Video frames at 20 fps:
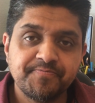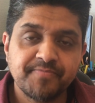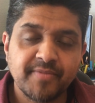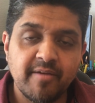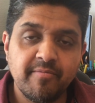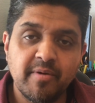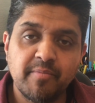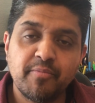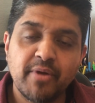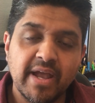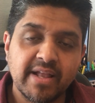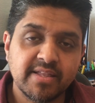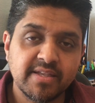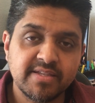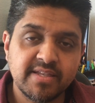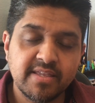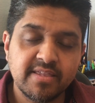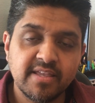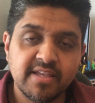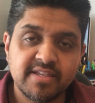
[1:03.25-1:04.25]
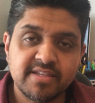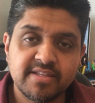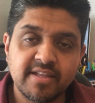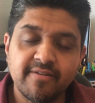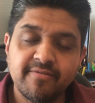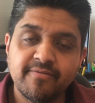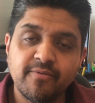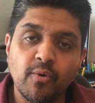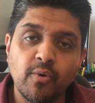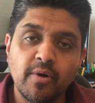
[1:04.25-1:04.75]
I've been practicing this
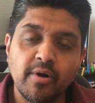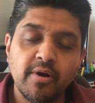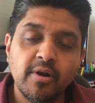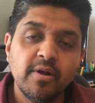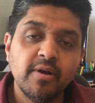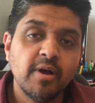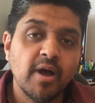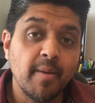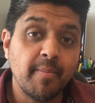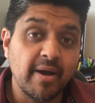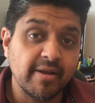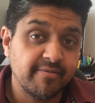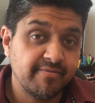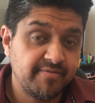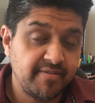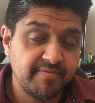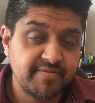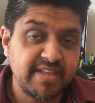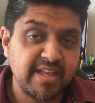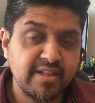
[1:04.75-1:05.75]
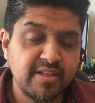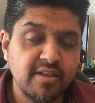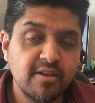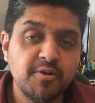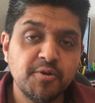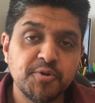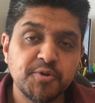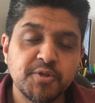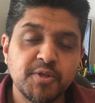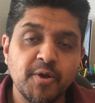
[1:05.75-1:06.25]
stuff for about 15
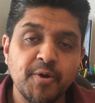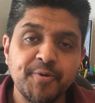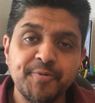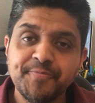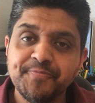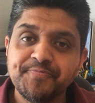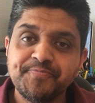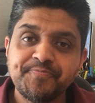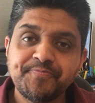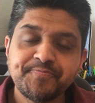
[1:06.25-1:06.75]
years, so